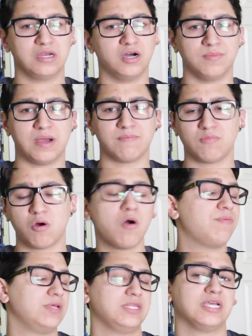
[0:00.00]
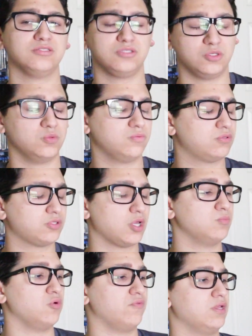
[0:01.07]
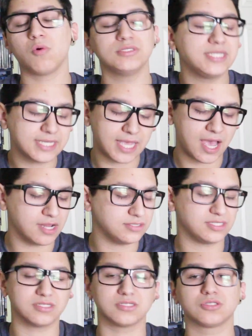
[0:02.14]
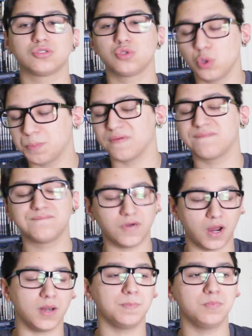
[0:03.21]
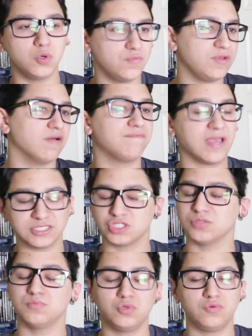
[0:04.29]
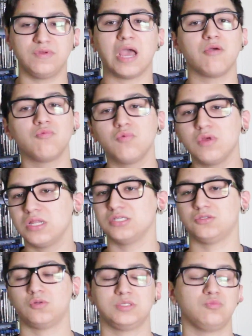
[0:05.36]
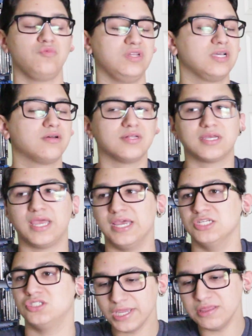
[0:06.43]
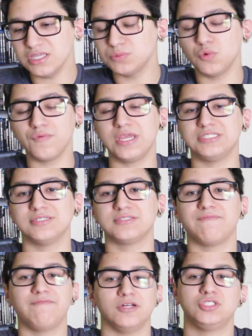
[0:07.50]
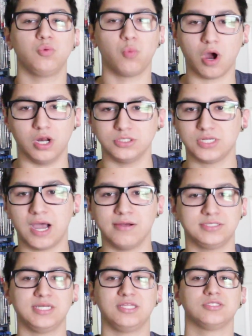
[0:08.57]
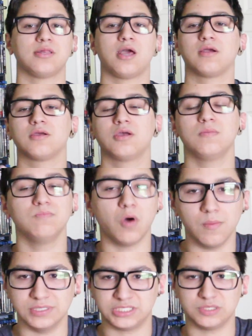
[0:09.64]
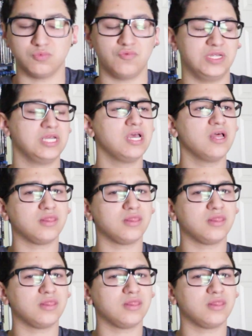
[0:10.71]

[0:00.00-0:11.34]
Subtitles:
I'm hoping they can do the third movie. Once again, this is a super fun movie, adventure movie. I really enjoy this movie. Nicolas Cage. And this movie is just fun to watch. I would say there's a lot of good moments in this movie.